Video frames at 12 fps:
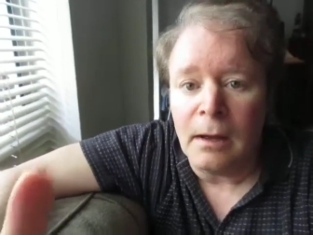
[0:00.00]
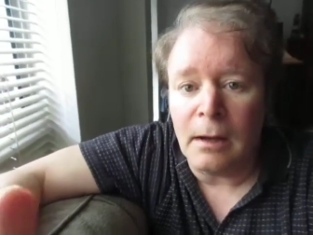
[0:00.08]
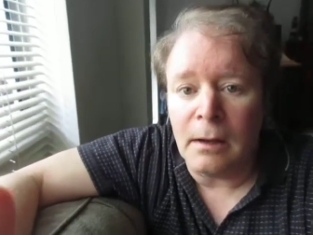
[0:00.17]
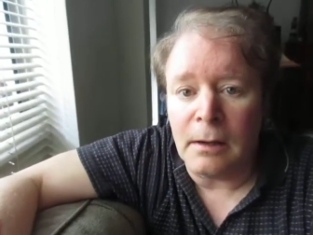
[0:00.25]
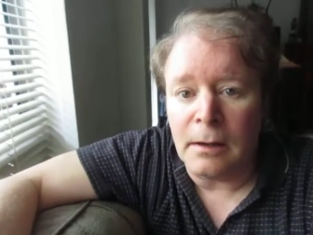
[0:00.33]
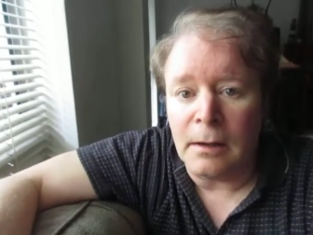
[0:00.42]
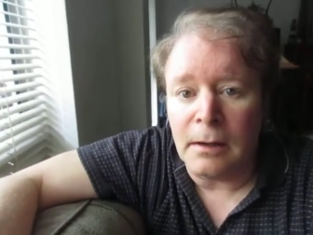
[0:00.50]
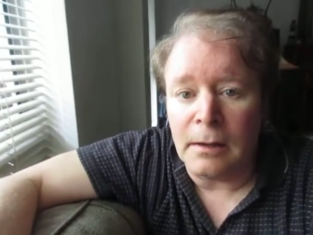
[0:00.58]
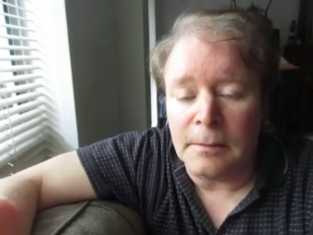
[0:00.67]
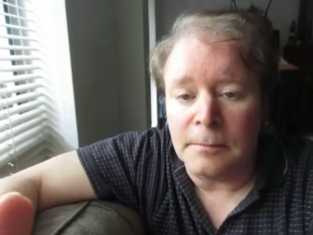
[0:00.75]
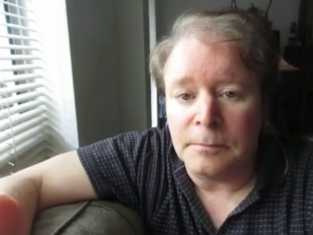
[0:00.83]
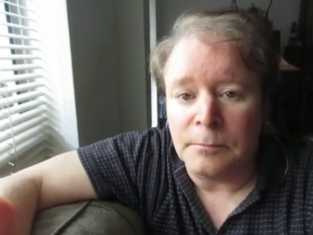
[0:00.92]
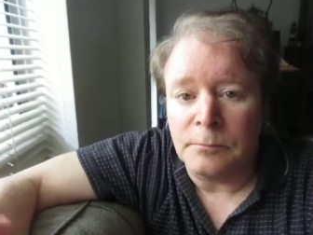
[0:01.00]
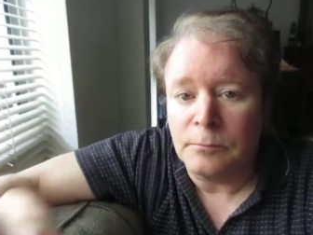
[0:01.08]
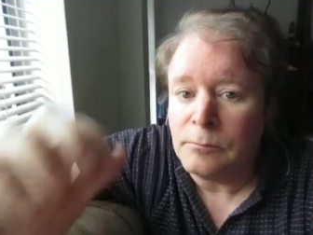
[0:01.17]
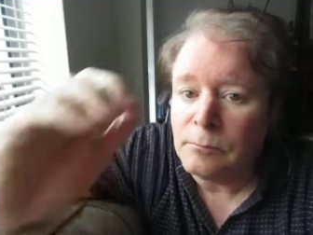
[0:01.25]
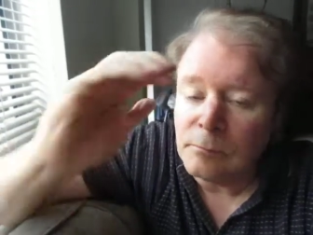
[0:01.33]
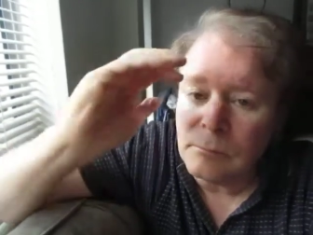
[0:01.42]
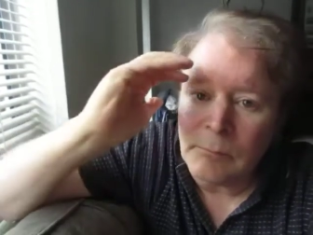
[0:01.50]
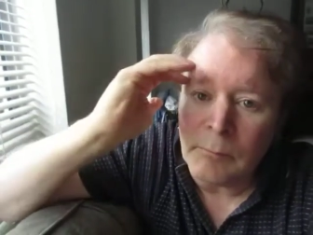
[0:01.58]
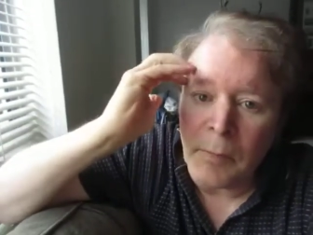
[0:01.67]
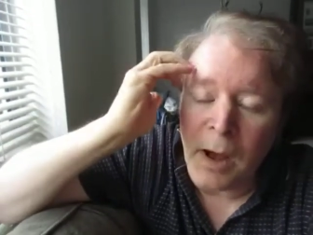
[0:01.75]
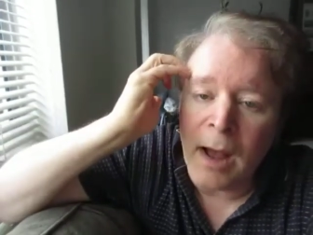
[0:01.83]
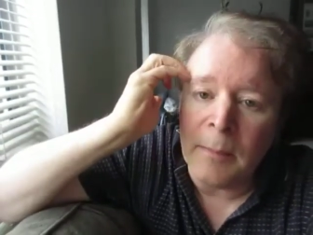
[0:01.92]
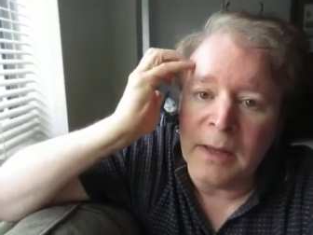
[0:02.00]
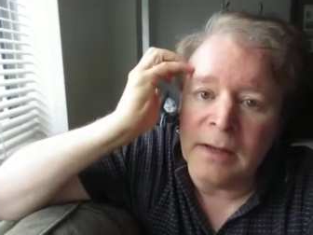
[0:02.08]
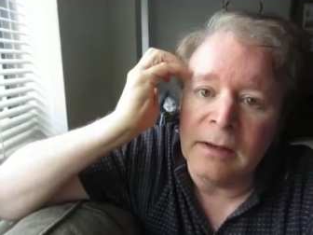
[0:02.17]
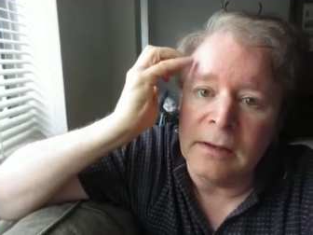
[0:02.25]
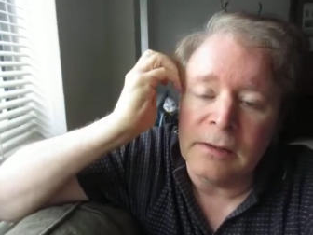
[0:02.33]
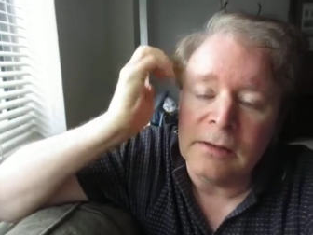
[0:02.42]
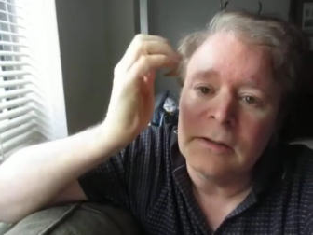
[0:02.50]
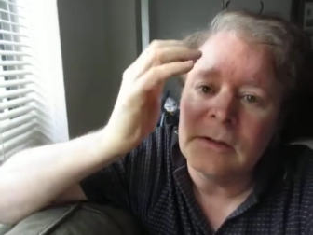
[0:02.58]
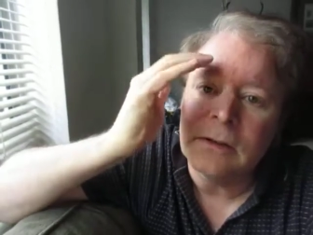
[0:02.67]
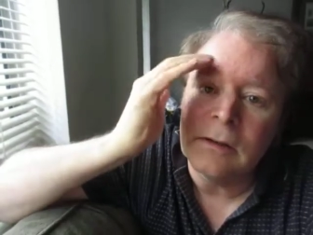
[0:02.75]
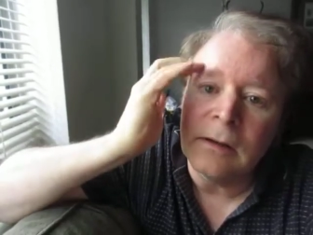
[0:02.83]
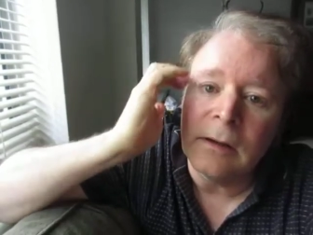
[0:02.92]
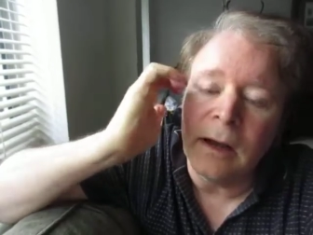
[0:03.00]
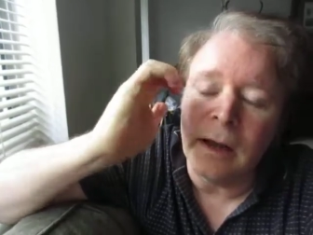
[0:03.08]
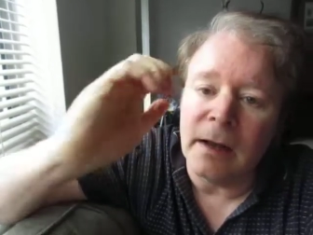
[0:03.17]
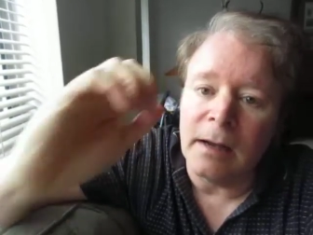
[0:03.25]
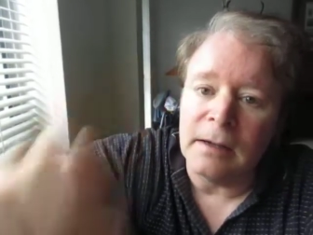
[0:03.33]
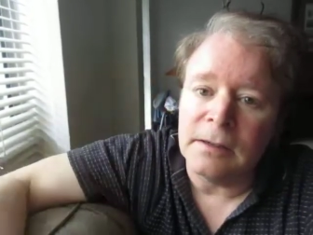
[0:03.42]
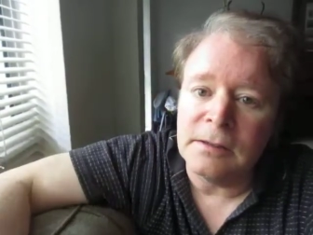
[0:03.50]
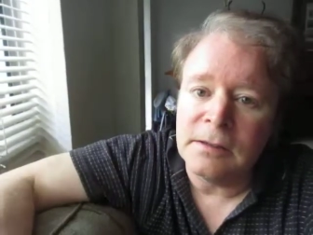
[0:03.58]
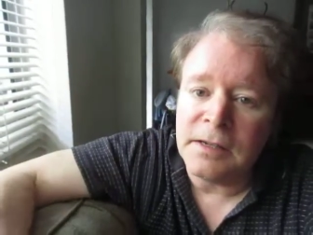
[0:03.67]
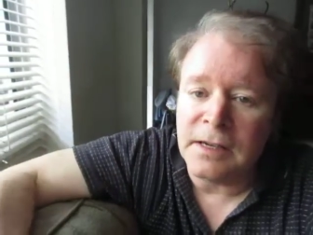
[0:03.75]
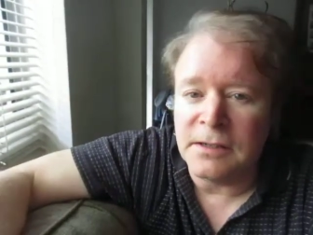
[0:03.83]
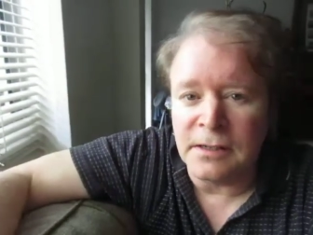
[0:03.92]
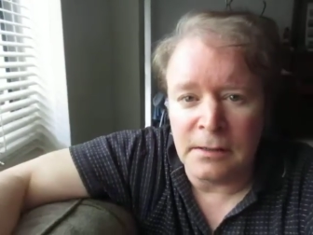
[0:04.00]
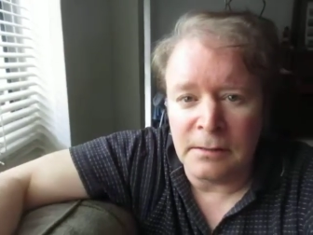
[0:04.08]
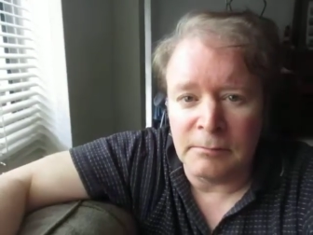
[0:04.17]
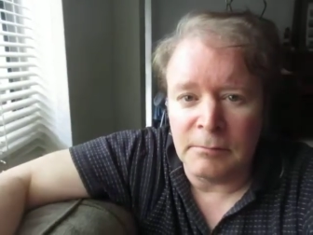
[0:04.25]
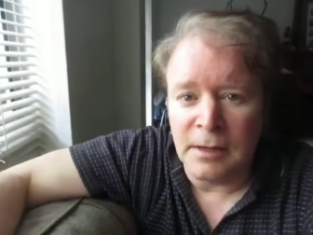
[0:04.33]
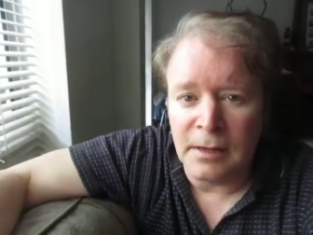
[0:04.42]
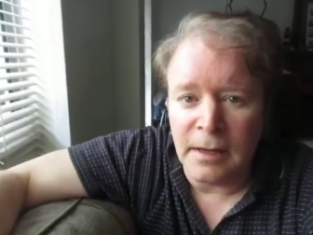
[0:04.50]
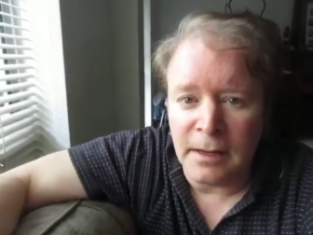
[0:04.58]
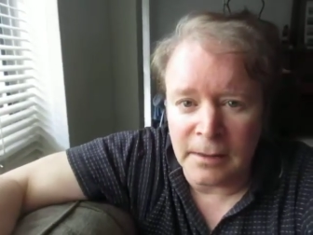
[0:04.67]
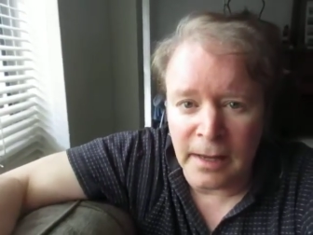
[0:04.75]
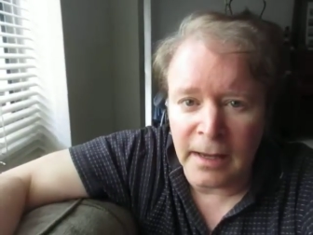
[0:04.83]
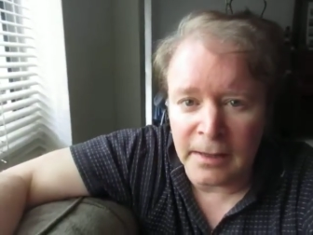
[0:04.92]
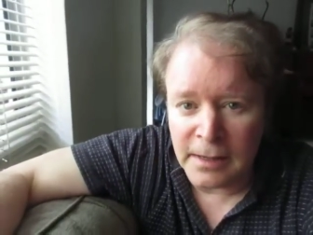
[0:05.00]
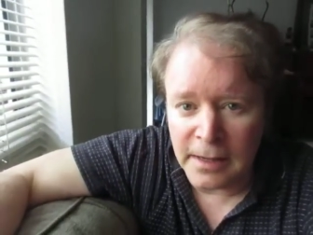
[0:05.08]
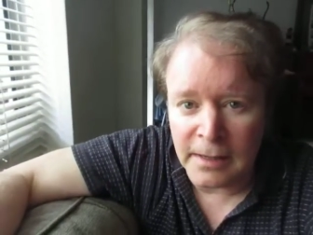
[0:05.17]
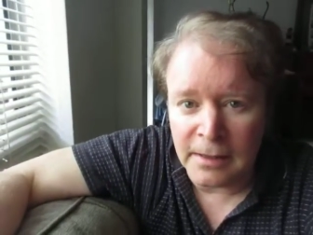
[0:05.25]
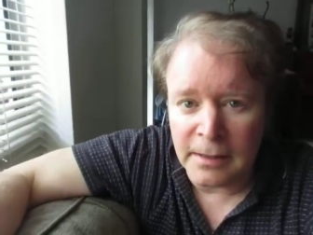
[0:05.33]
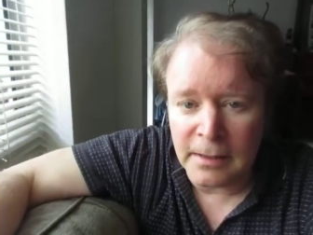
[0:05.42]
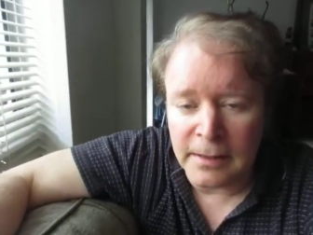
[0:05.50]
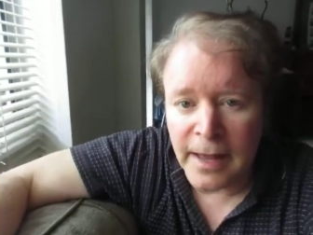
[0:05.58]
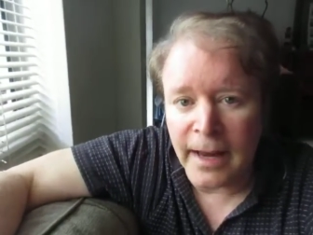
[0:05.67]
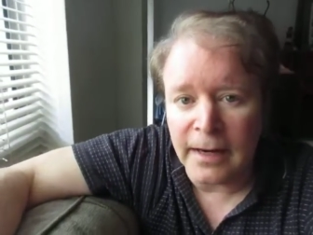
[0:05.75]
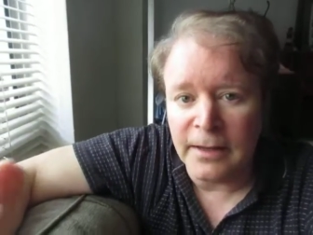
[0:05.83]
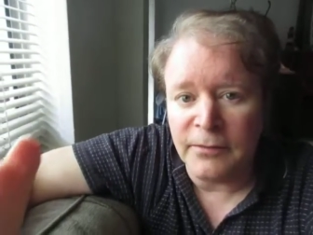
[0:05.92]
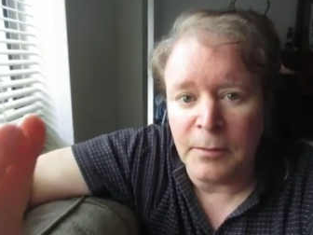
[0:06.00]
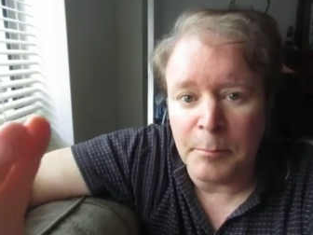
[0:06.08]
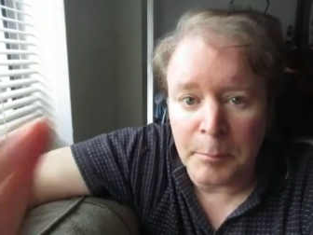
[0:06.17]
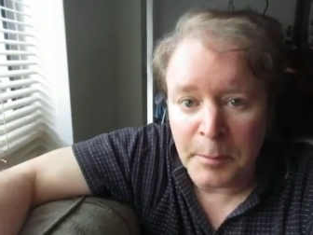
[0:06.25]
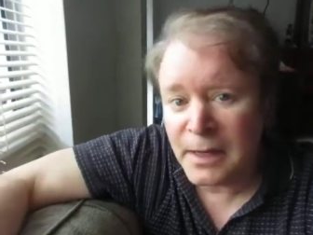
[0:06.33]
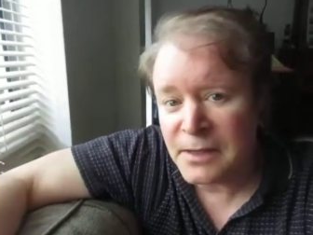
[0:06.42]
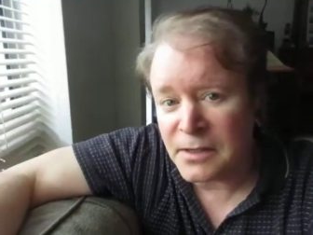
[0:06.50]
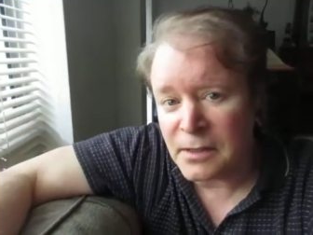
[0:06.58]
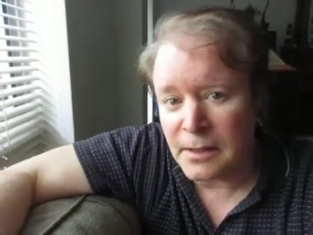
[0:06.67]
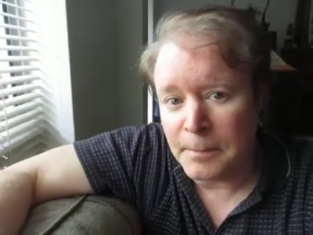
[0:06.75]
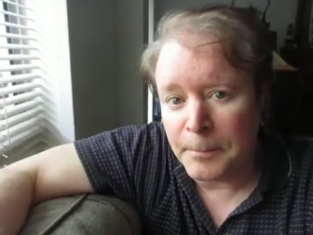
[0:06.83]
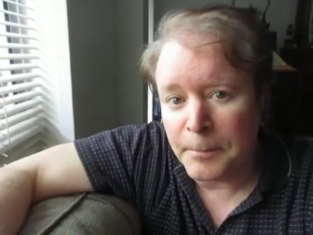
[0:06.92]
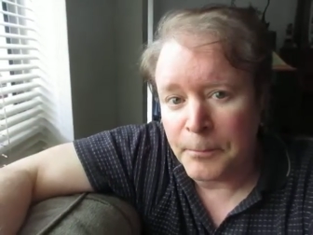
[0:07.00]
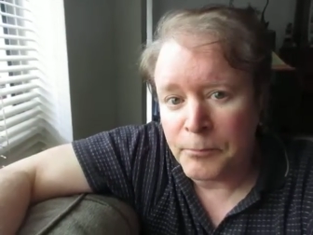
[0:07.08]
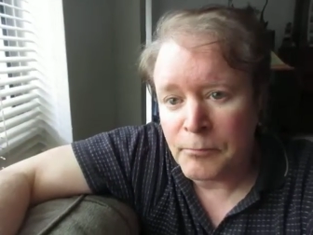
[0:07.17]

Uh, Muhammad uh, says in the Hadith that if a Muslim